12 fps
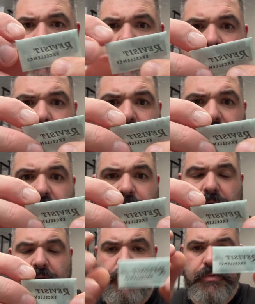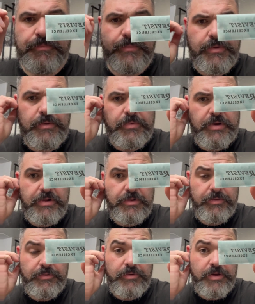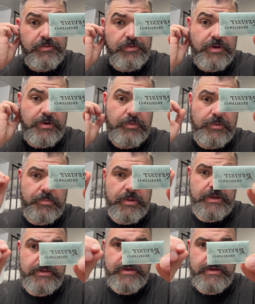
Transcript: These blades are pretty cool, so I'm just going to load the razor here with the blades